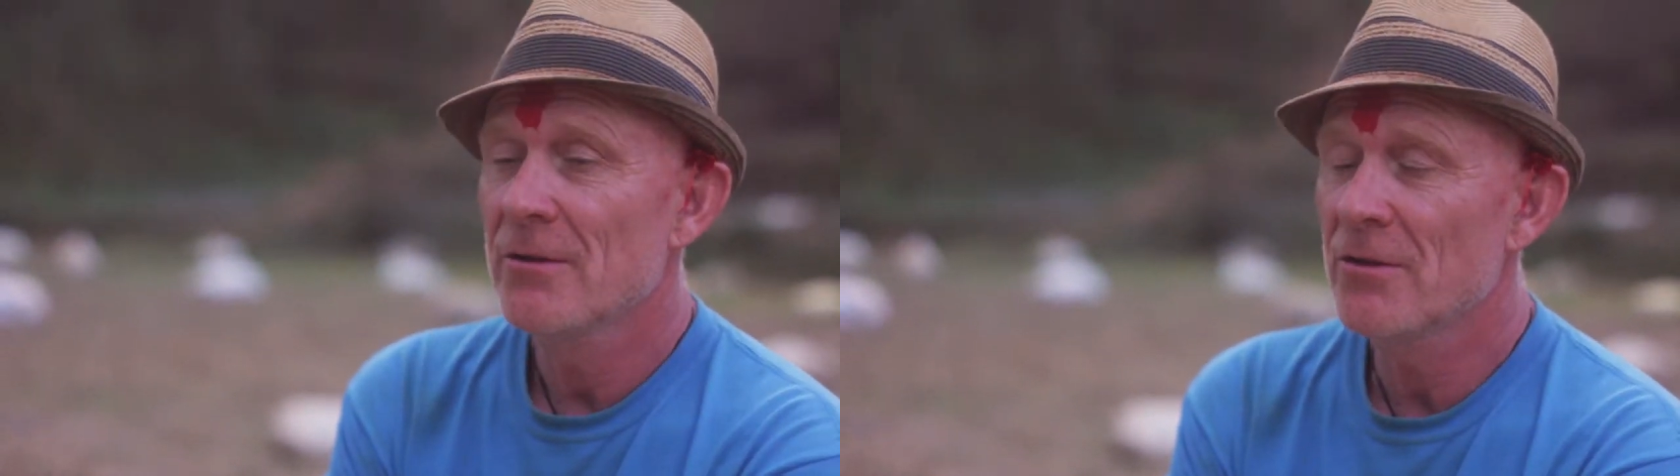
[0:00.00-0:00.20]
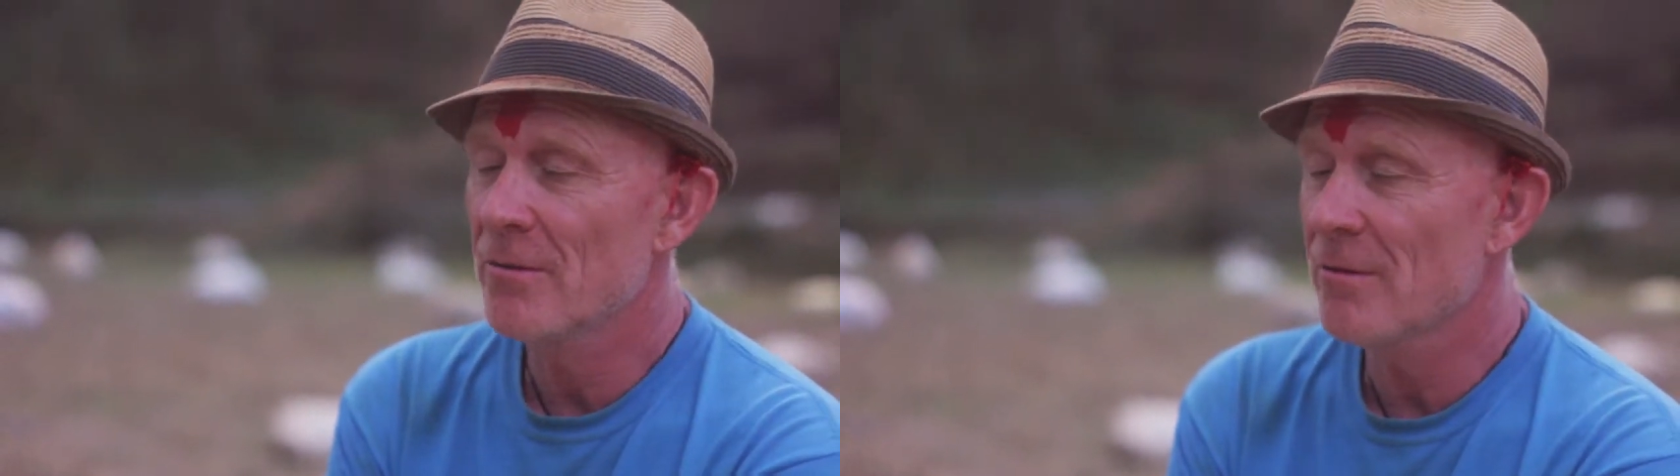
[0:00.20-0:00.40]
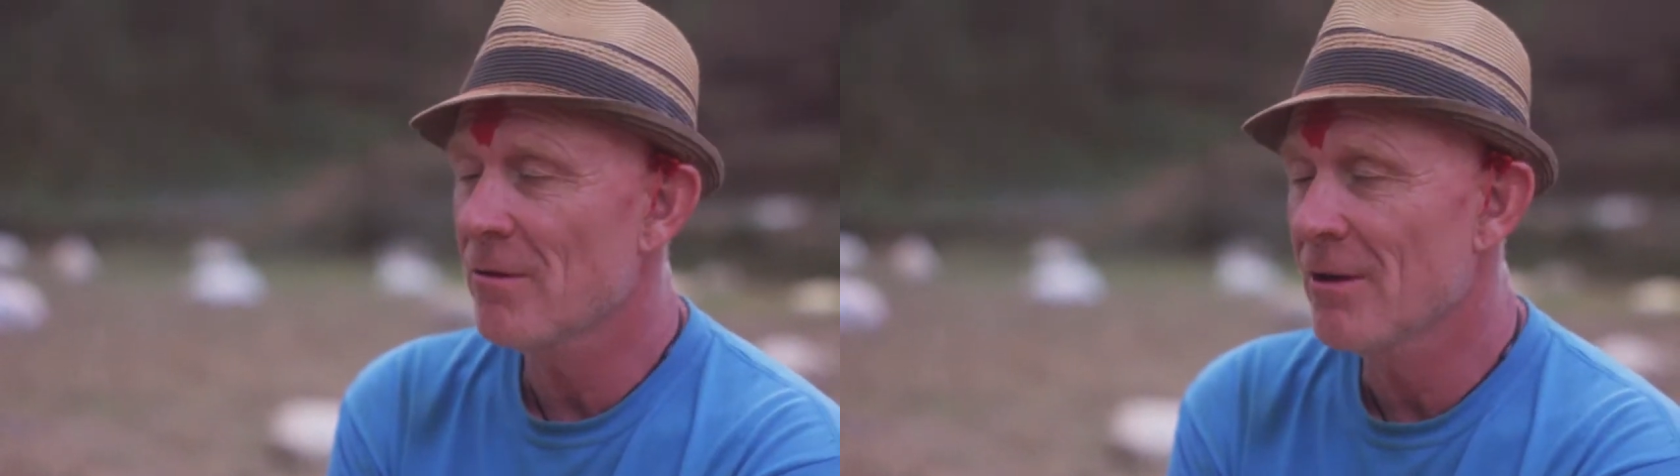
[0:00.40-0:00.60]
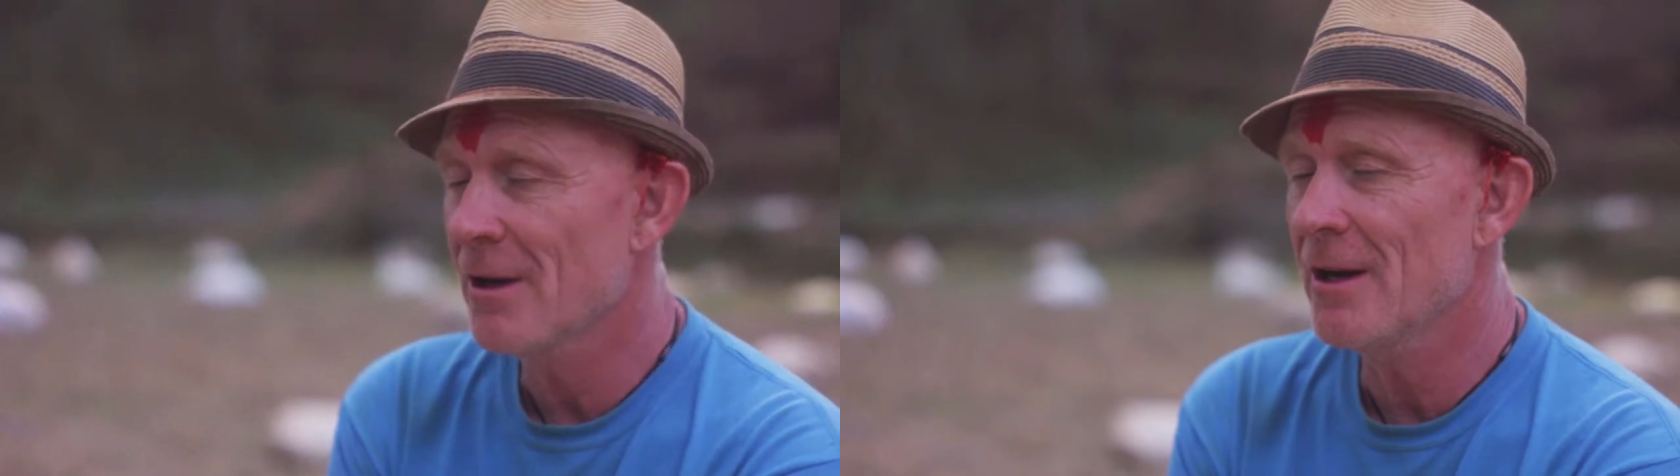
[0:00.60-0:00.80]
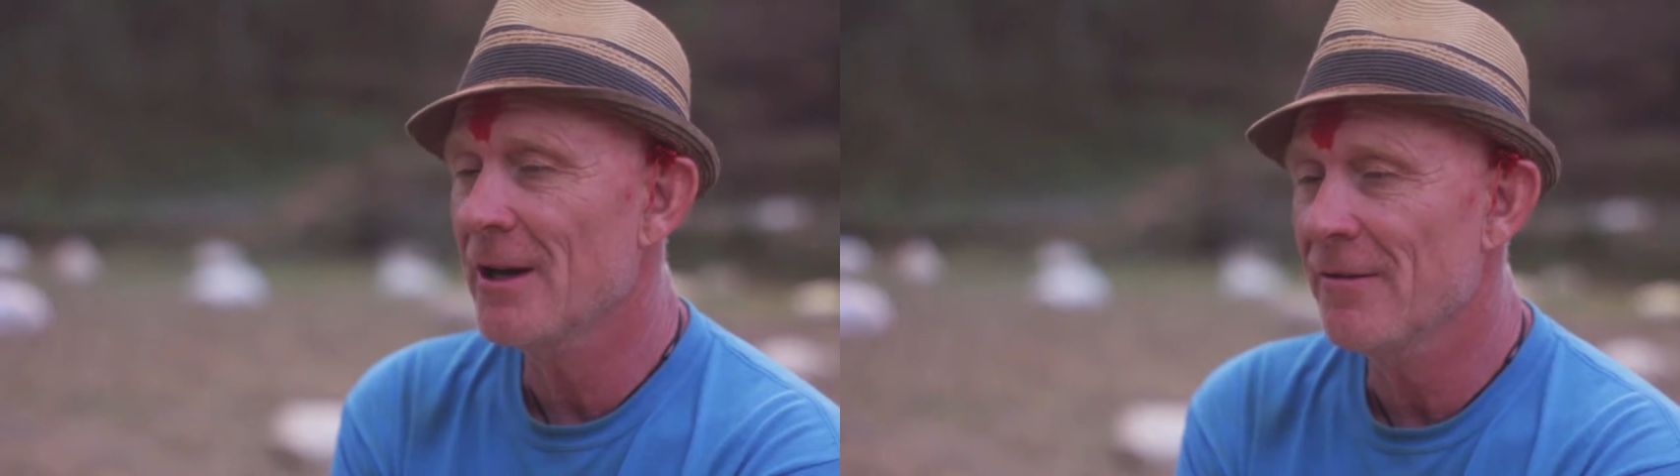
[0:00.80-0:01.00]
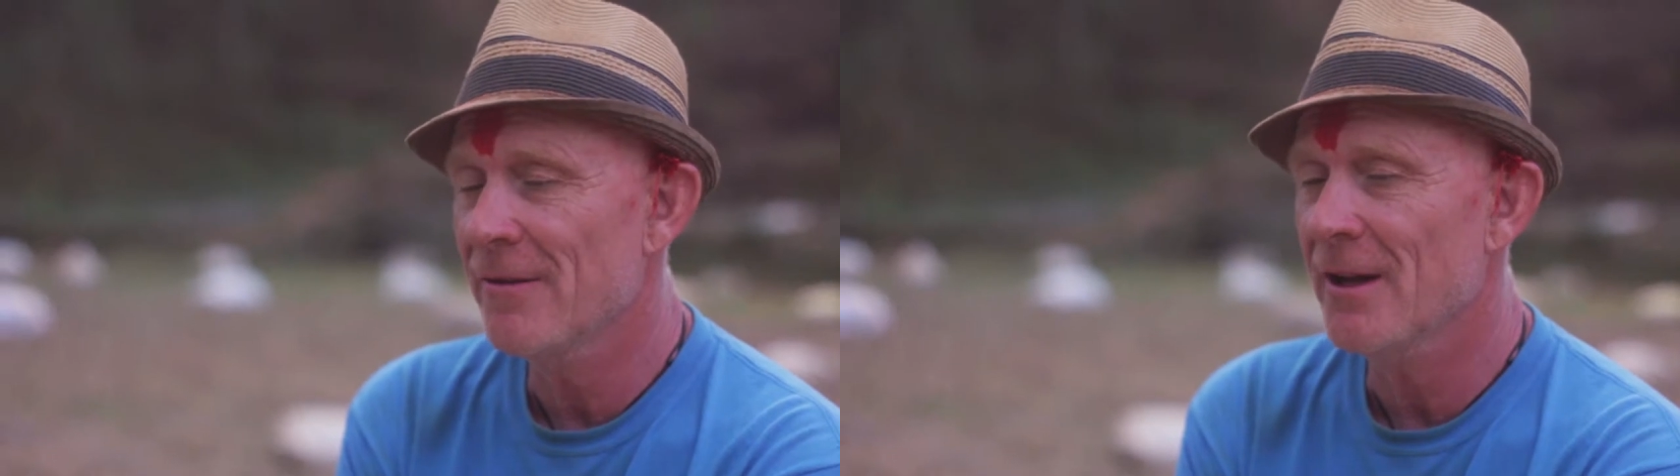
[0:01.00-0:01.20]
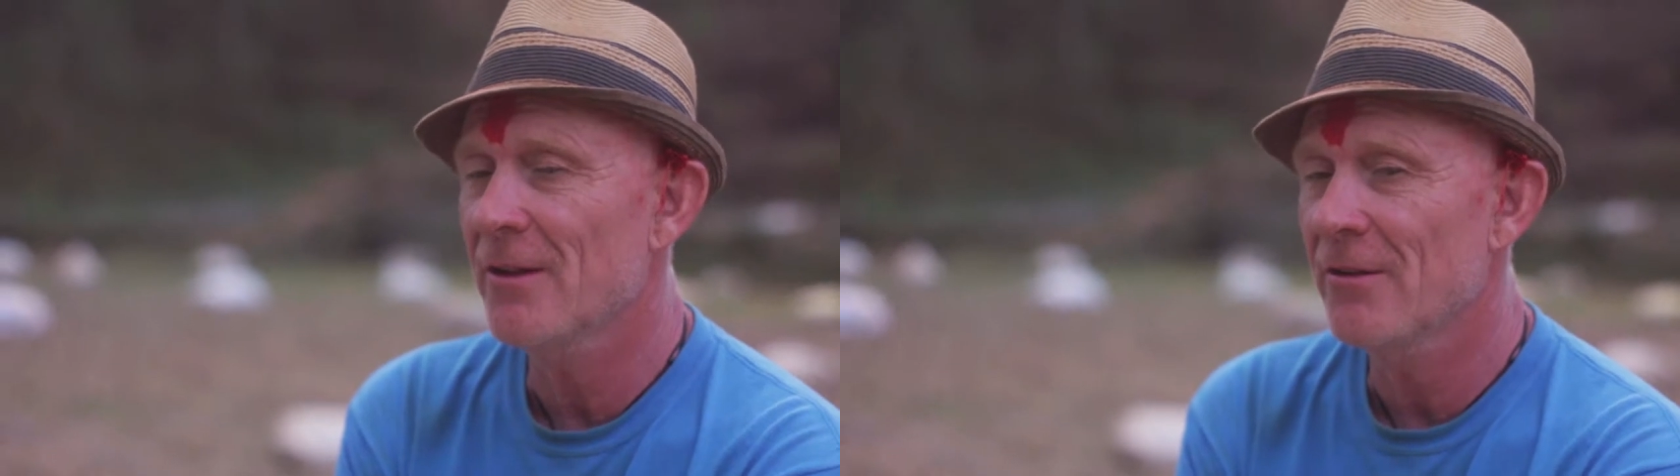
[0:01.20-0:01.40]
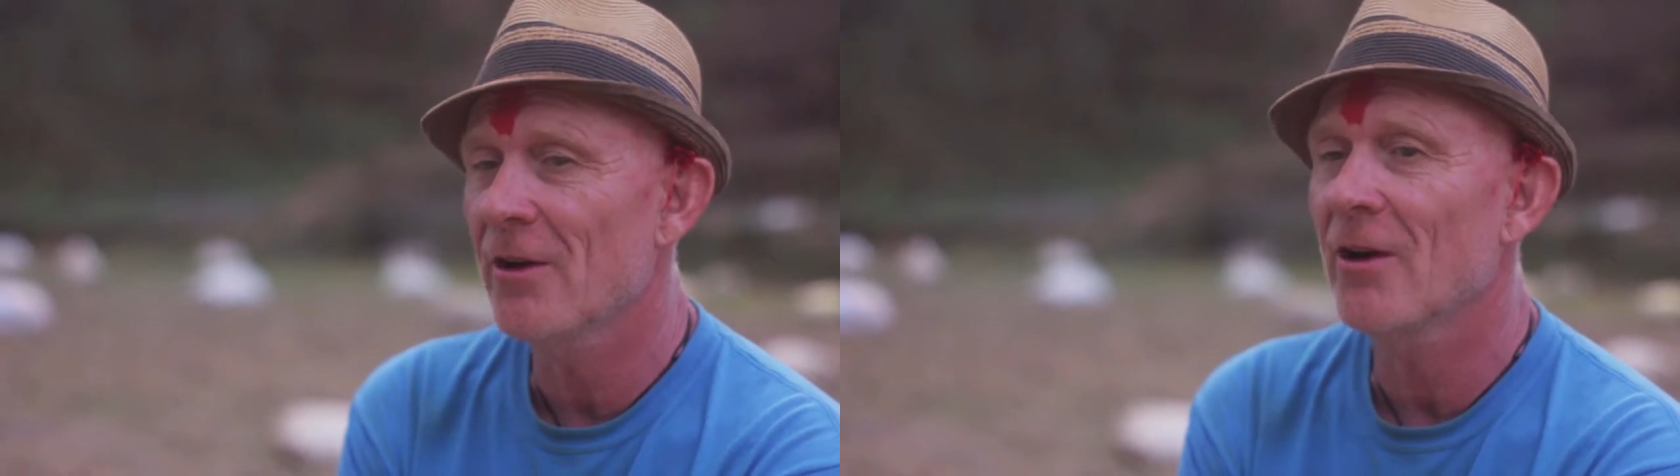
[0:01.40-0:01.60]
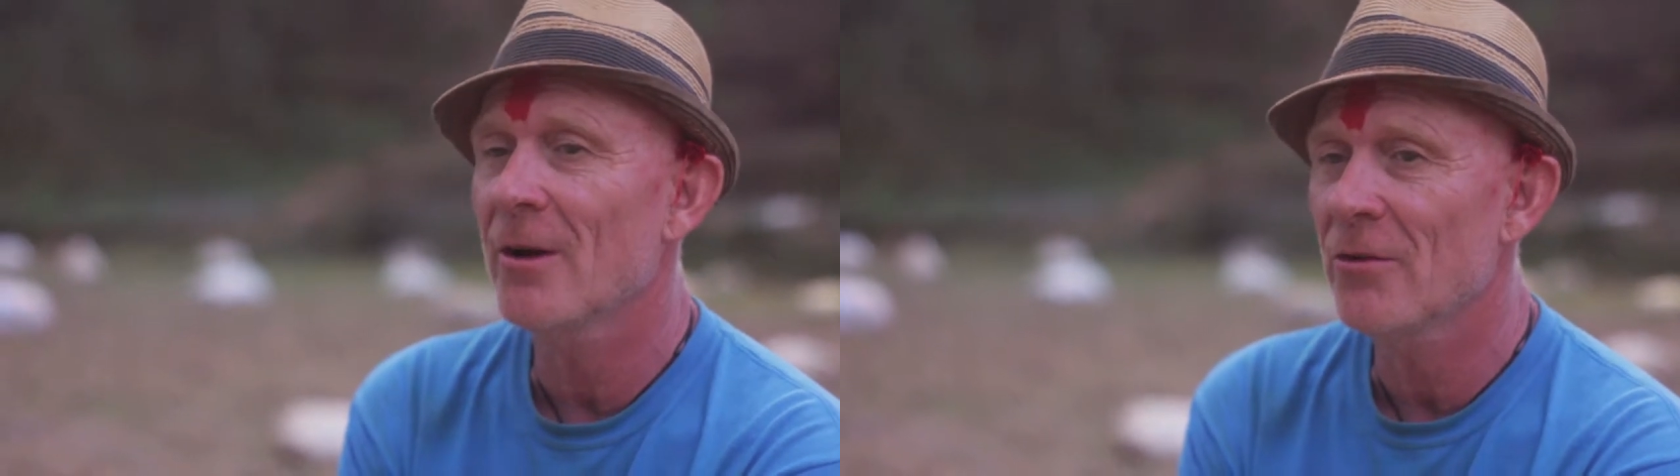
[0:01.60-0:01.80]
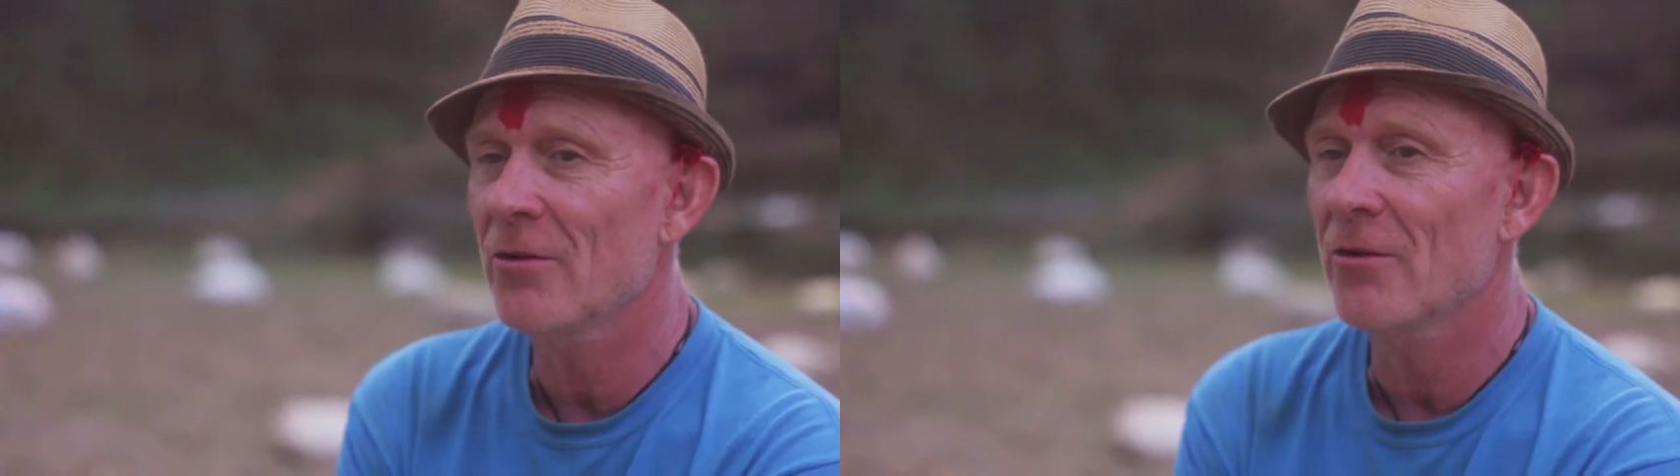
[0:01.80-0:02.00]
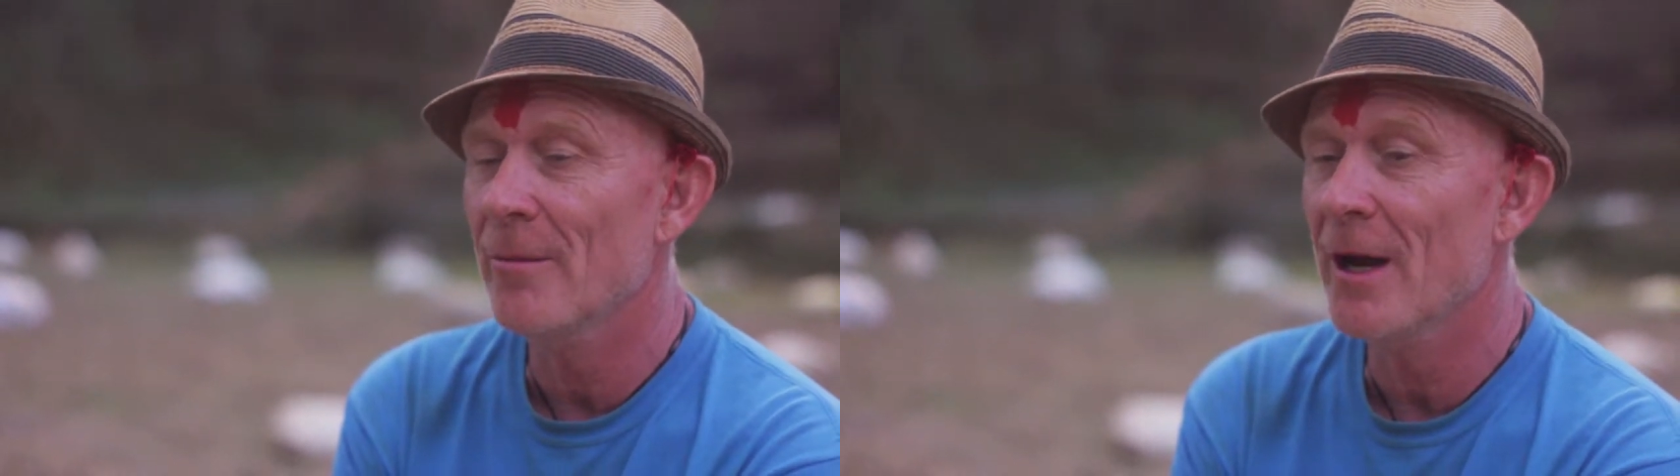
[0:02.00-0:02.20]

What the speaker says: some really fun times and some